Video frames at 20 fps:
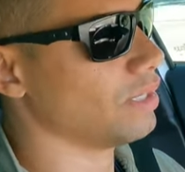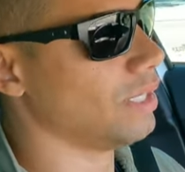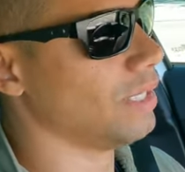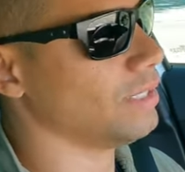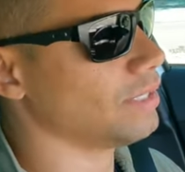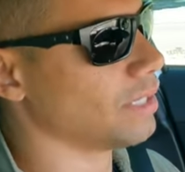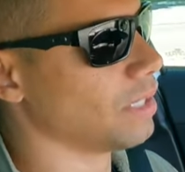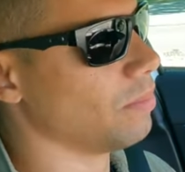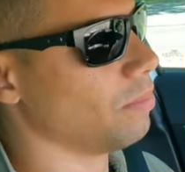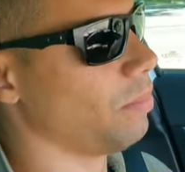
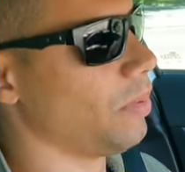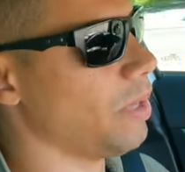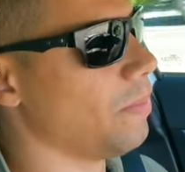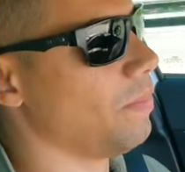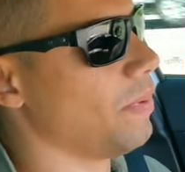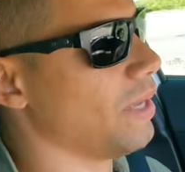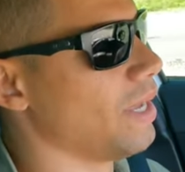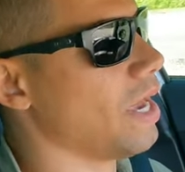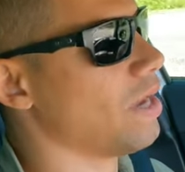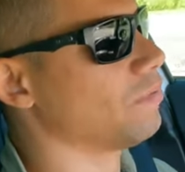decent
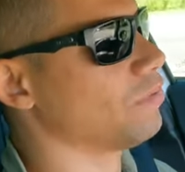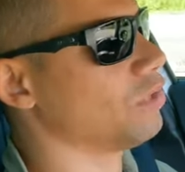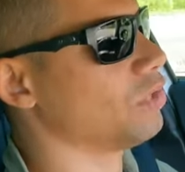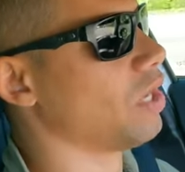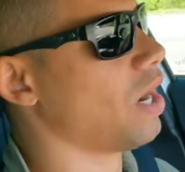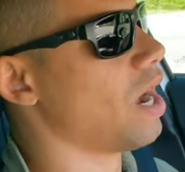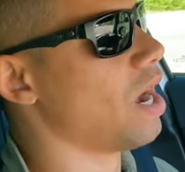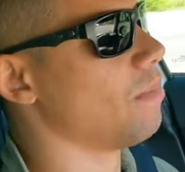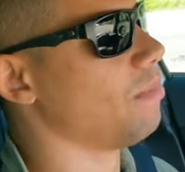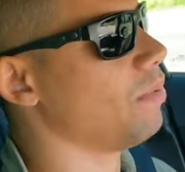PPF
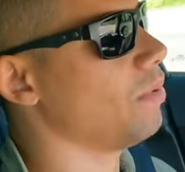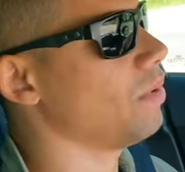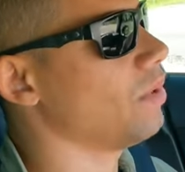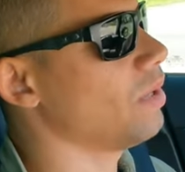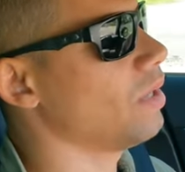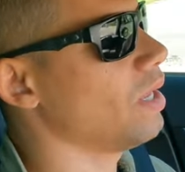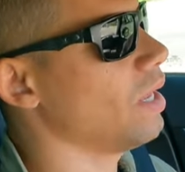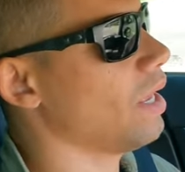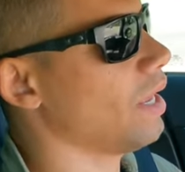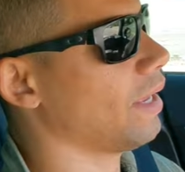shop
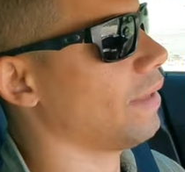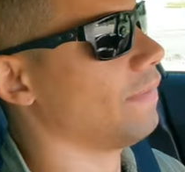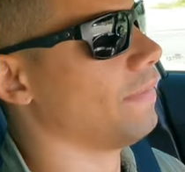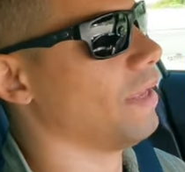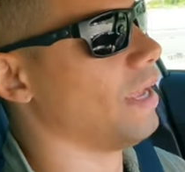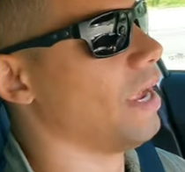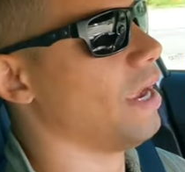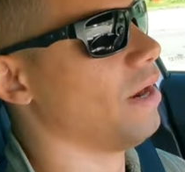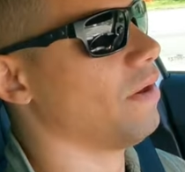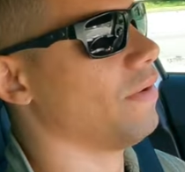in
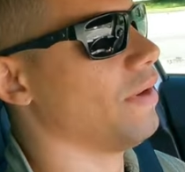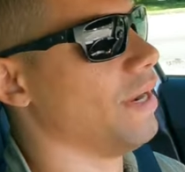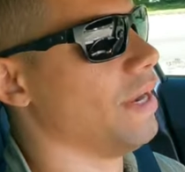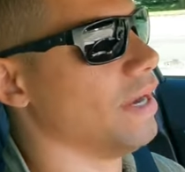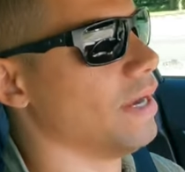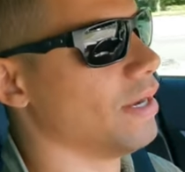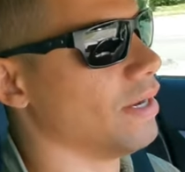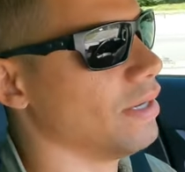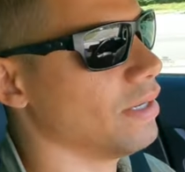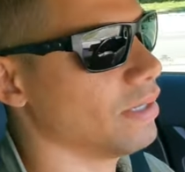the
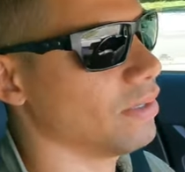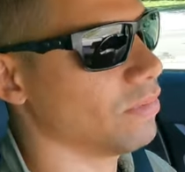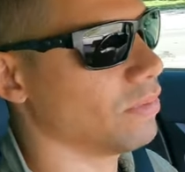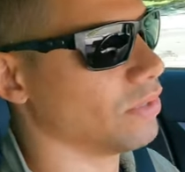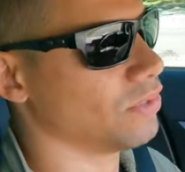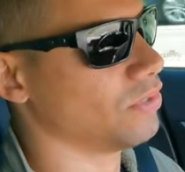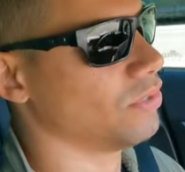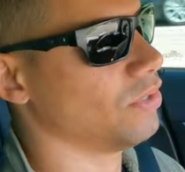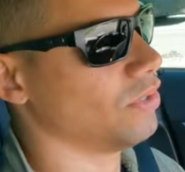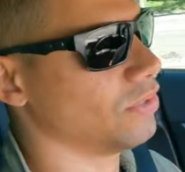area,
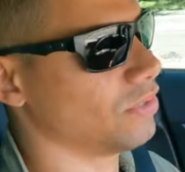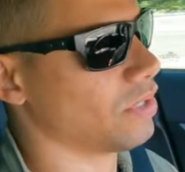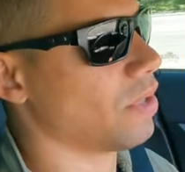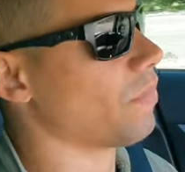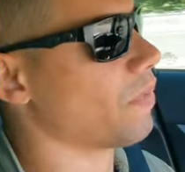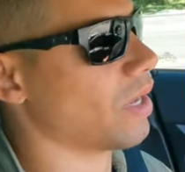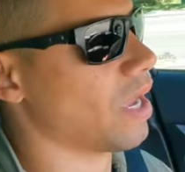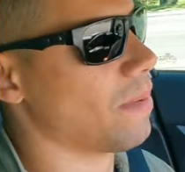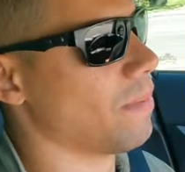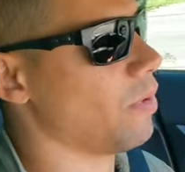which is
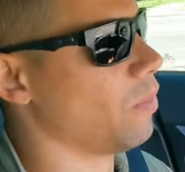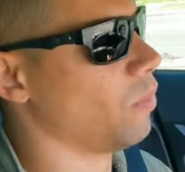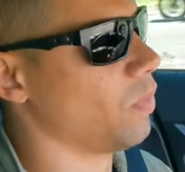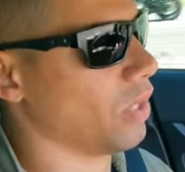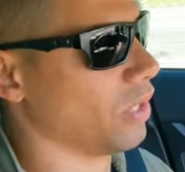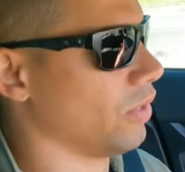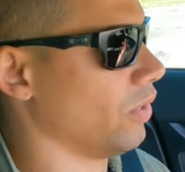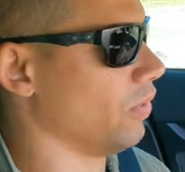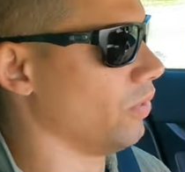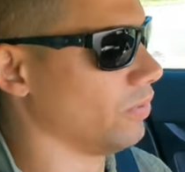something I've been
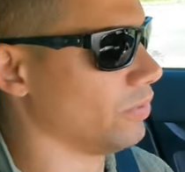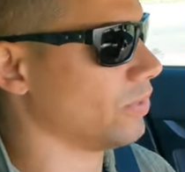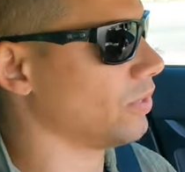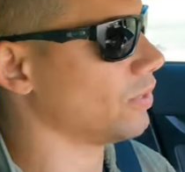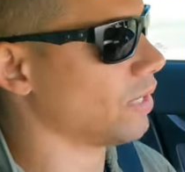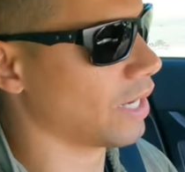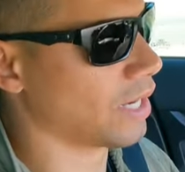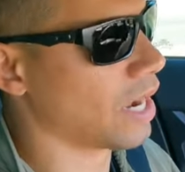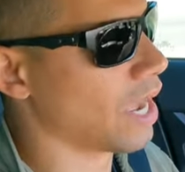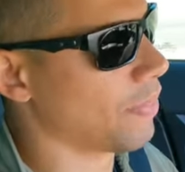wanting to do
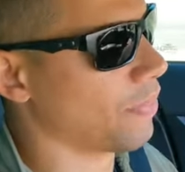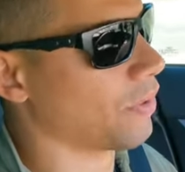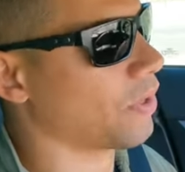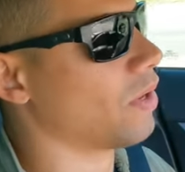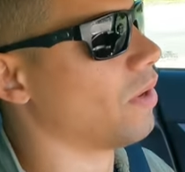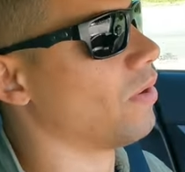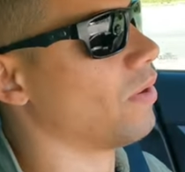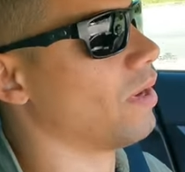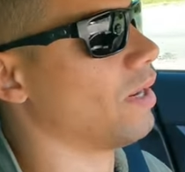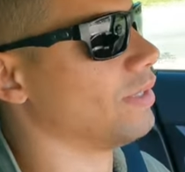since I got the
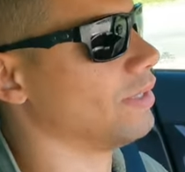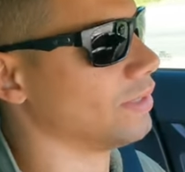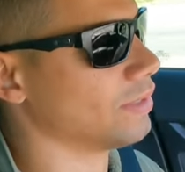car.